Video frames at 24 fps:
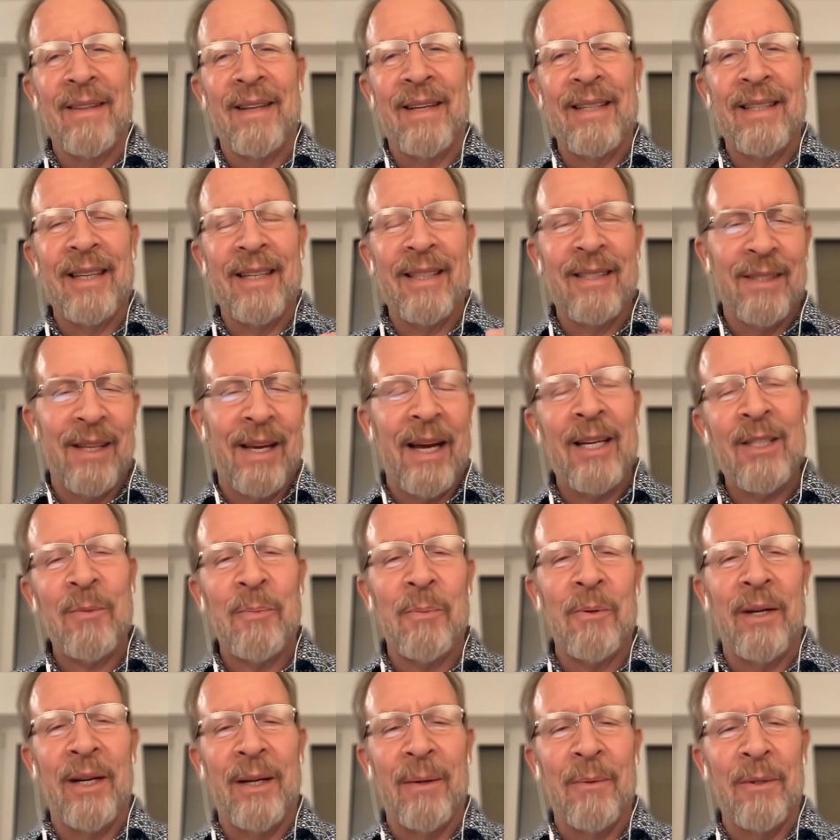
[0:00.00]

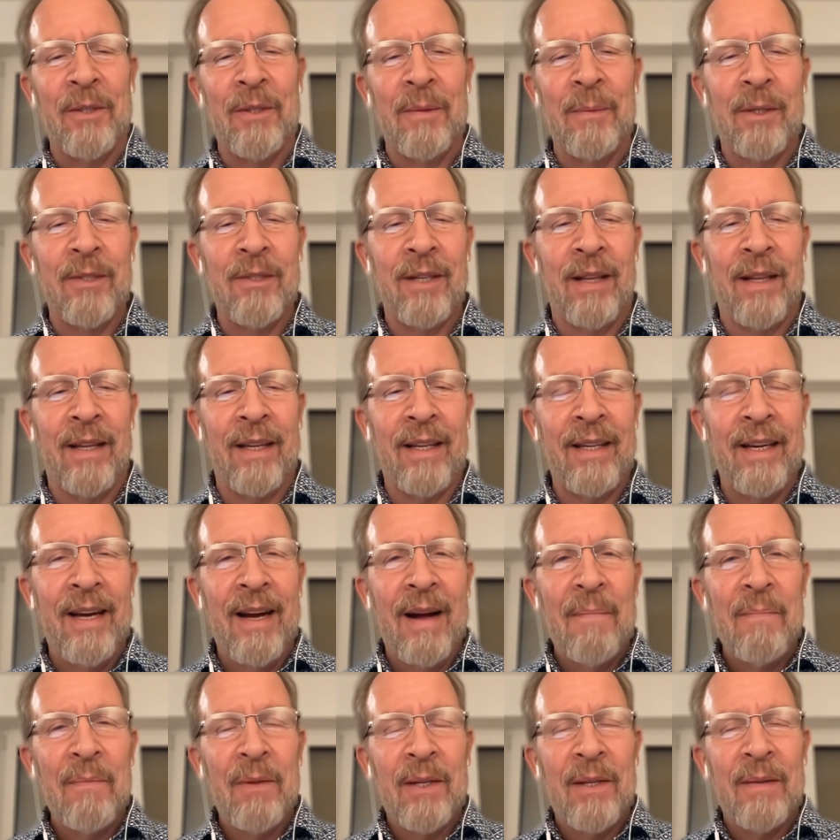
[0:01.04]
exasperated with them because they're like,
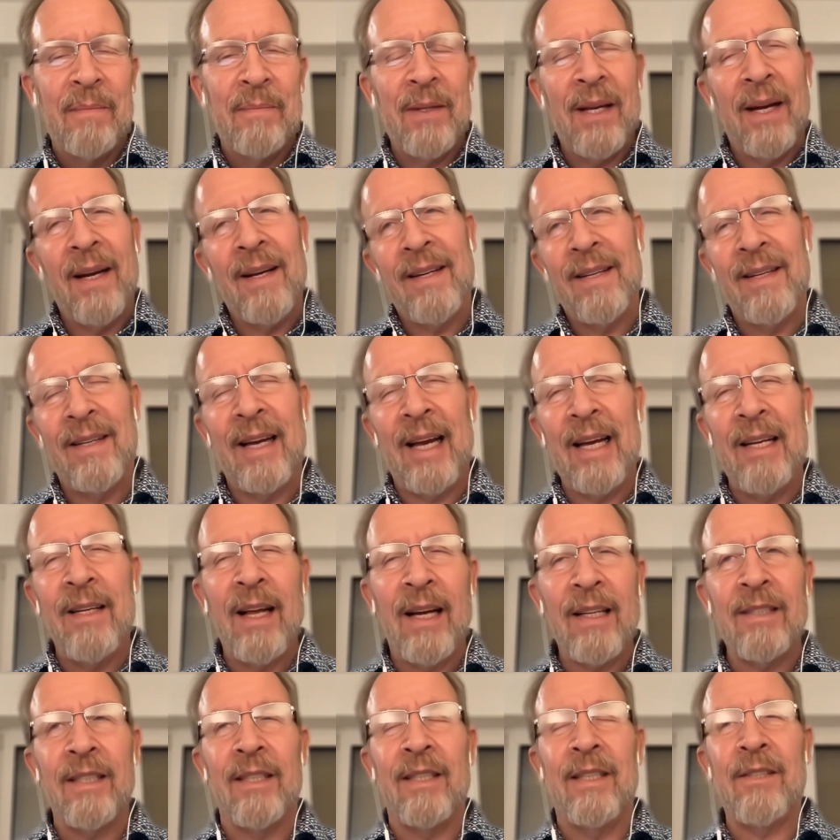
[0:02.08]
and not
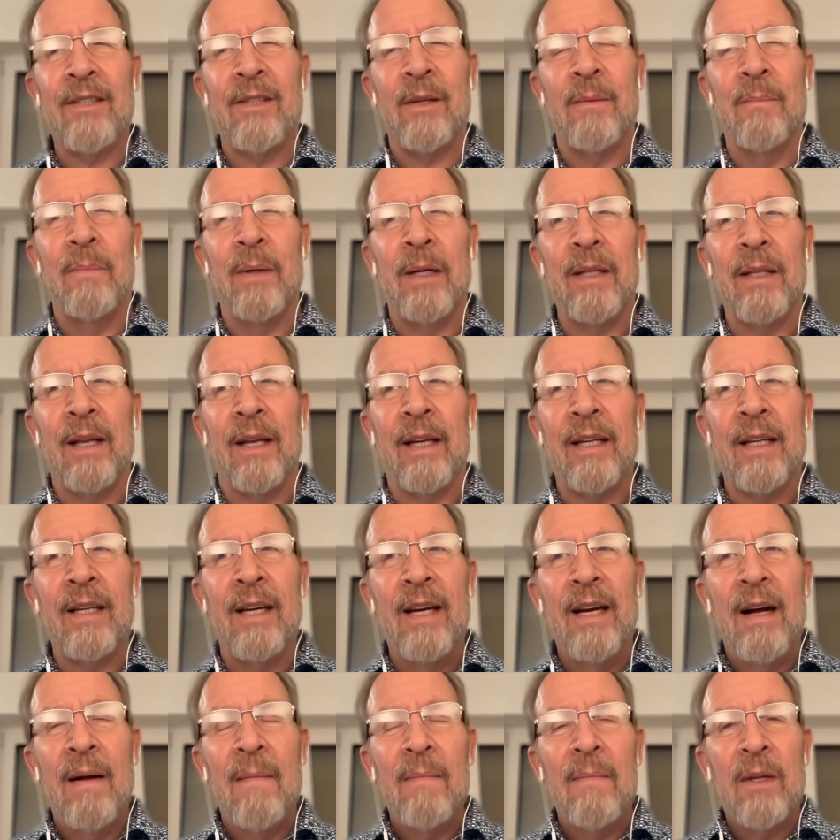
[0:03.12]
to diss them, but like,
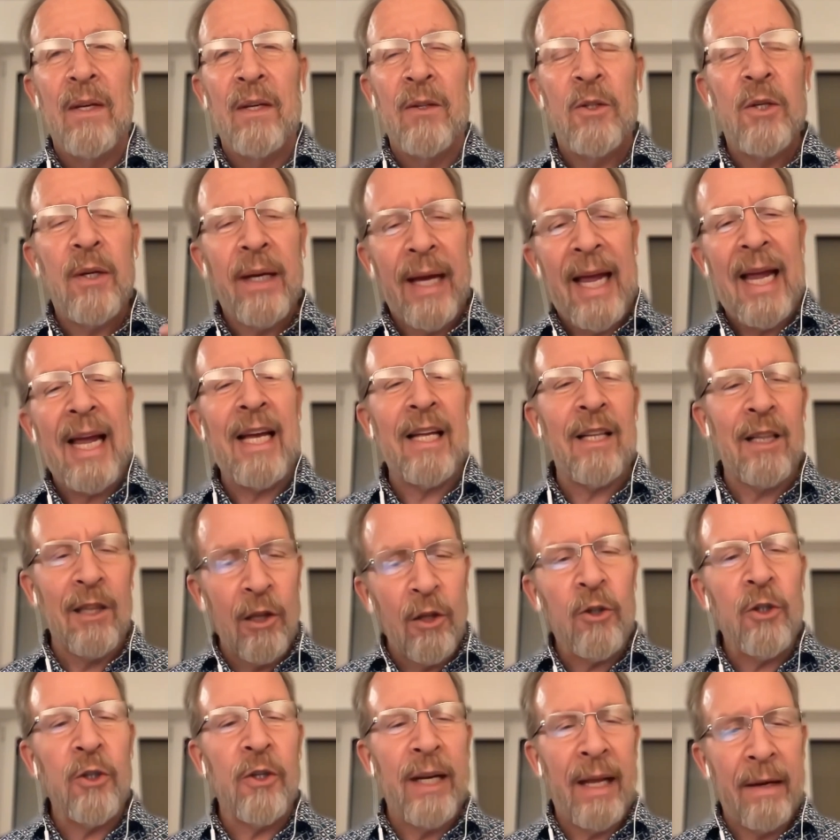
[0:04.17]
you can't
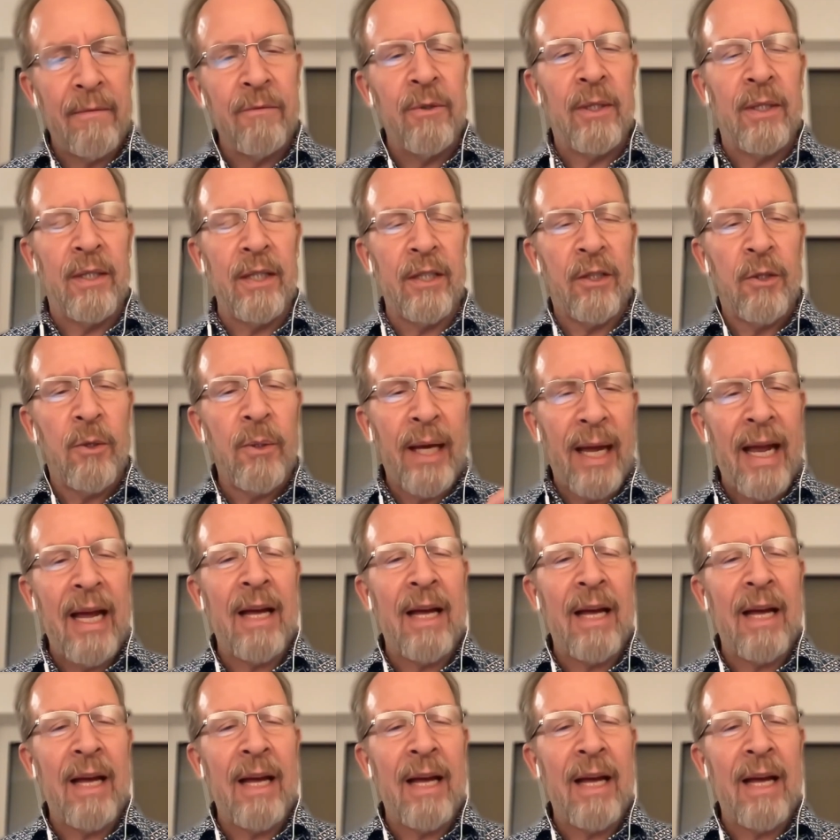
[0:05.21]
learn everything. You can't